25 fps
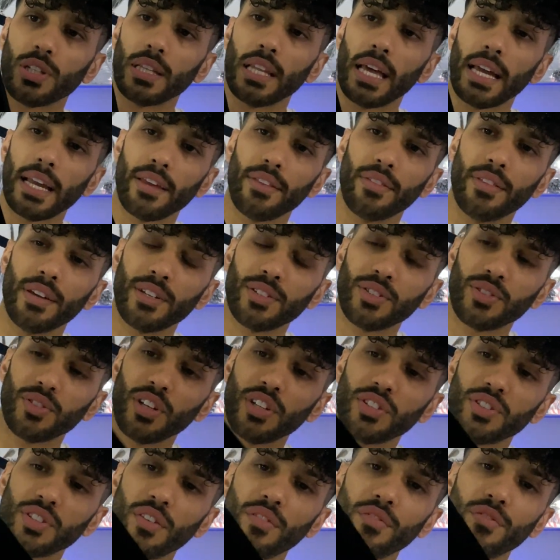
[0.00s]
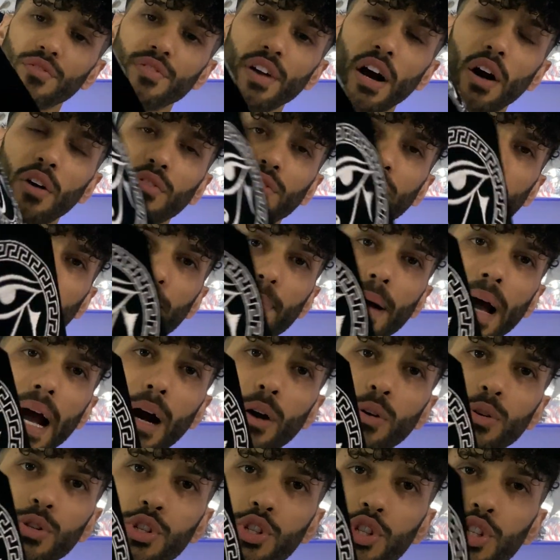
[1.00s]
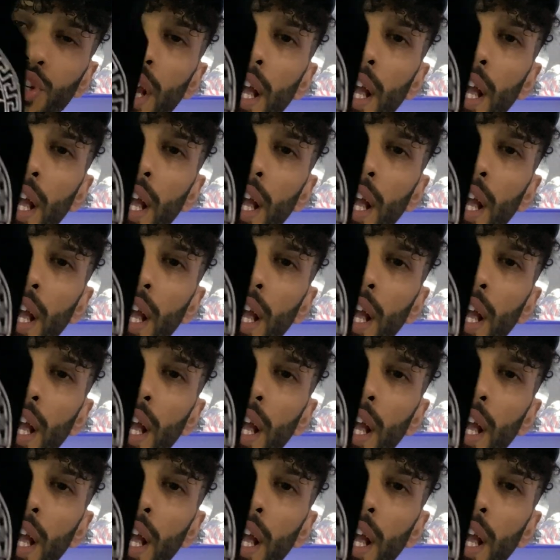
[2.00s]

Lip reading: like this. It's a velvet pouch